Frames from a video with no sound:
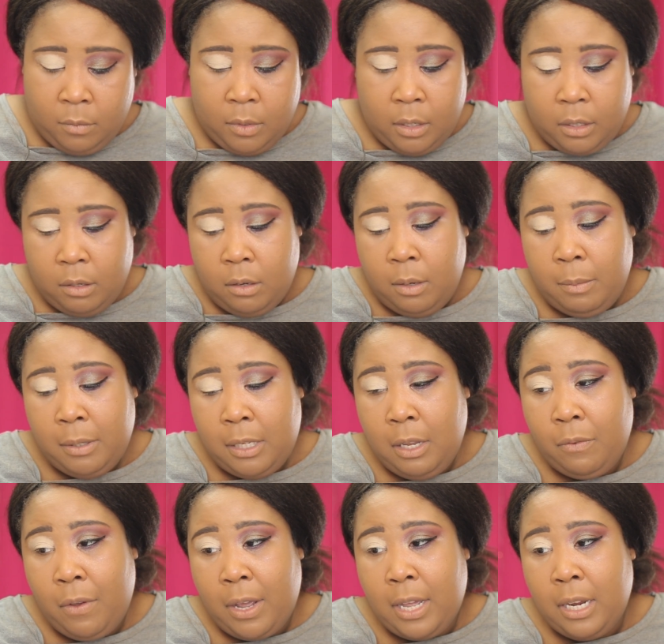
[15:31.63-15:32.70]
So let me see
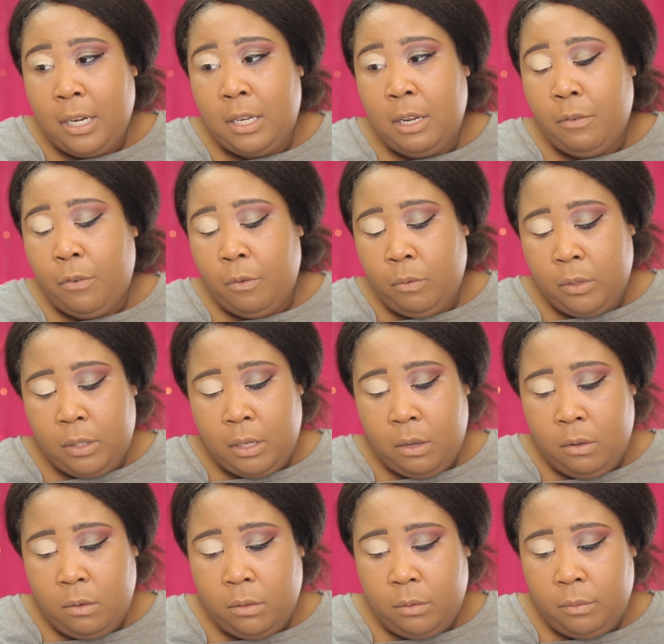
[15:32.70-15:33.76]
if I get a different
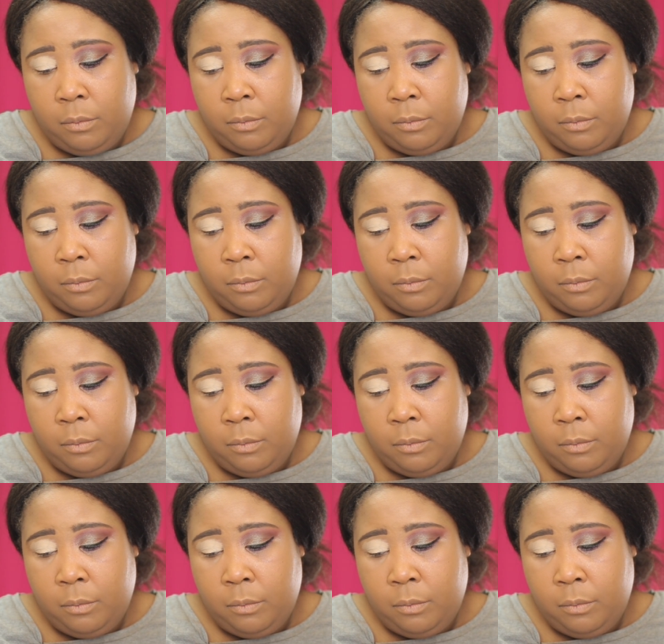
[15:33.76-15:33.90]
result.